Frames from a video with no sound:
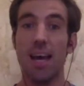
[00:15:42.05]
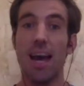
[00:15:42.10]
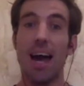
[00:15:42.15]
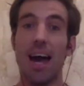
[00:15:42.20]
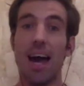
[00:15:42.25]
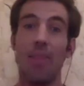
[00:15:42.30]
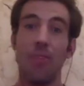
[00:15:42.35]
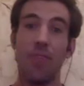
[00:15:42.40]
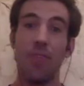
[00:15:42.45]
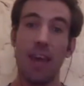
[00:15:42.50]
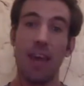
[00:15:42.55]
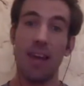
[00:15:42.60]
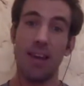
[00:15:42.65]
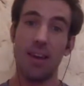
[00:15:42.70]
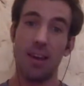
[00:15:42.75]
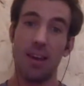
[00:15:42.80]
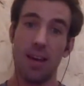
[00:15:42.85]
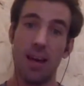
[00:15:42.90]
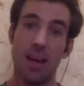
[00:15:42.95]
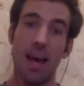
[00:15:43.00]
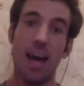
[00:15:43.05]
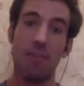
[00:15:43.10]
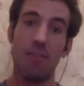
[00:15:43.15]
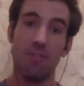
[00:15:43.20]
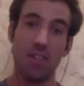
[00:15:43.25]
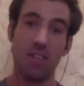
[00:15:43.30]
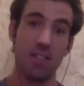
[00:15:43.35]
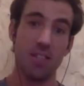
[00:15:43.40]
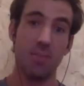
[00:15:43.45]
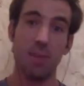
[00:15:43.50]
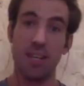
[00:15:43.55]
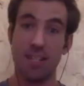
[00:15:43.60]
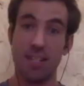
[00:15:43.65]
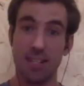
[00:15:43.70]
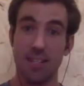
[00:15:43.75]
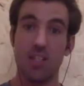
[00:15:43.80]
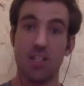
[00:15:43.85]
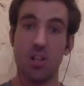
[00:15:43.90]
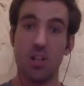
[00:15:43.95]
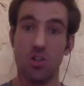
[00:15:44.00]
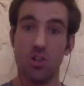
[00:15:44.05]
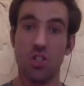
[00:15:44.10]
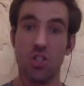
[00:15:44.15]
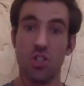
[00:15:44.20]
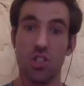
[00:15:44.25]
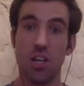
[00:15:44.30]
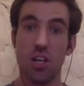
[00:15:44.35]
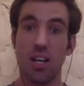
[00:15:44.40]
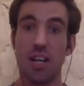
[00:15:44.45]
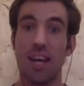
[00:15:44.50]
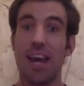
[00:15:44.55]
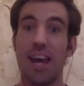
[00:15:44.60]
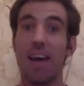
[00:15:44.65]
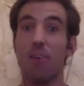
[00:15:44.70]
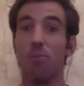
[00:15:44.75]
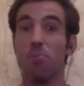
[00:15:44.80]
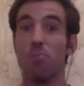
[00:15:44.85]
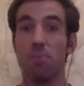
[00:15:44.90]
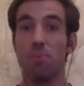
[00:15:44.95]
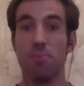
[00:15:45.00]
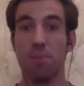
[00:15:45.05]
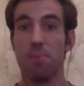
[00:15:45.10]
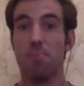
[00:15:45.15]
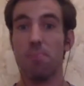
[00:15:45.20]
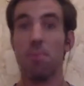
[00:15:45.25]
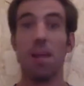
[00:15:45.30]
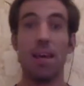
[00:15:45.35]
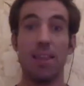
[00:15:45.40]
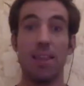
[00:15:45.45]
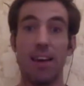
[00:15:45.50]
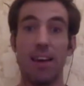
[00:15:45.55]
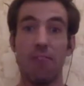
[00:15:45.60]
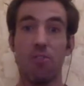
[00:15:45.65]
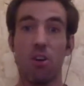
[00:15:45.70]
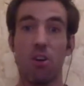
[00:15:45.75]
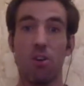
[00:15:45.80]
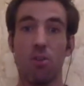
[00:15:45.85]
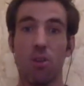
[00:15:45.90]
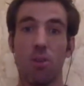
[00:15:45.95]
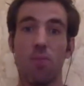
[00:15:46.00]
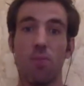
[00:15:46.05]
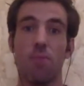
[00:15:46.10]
and then have these amazing solutions that can help play their role.